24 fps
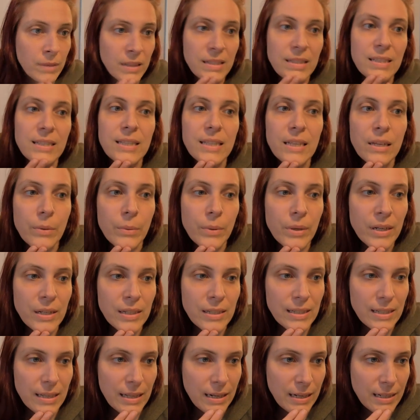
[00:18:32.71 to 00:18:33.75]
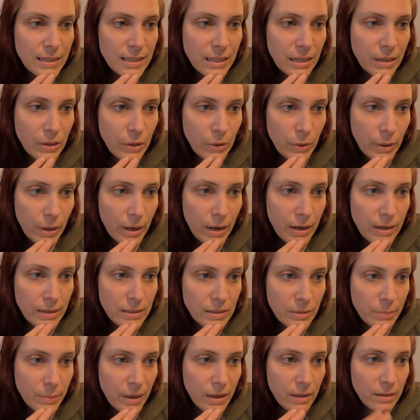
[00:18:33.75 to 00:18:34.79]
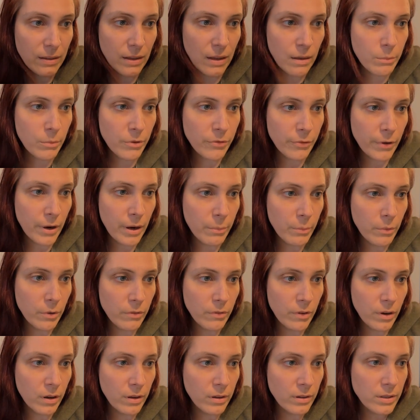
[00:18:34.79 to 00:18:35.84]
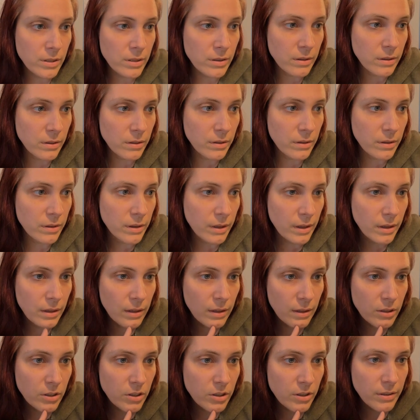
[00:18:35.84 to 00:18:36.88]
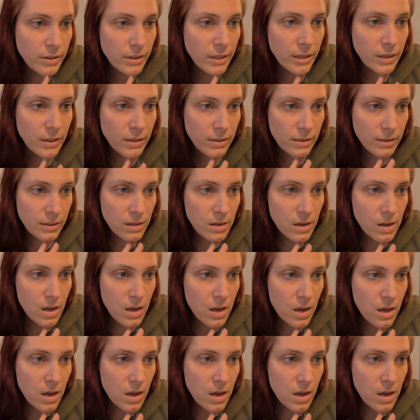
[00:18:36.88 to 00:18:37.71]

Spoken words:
Let's see, what else can I tell you guys about them before I move on to extra things.